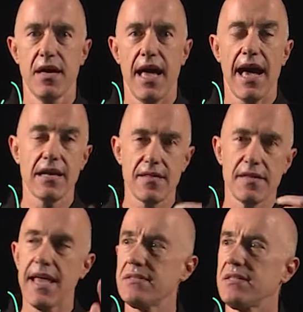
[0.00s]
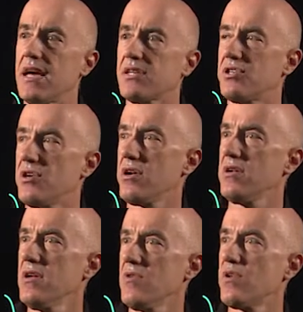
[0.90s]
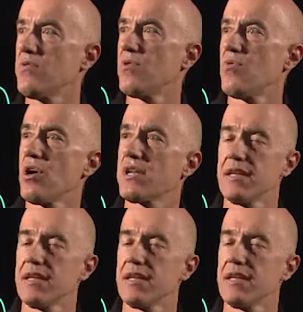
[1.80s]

And in the next lecture, we will work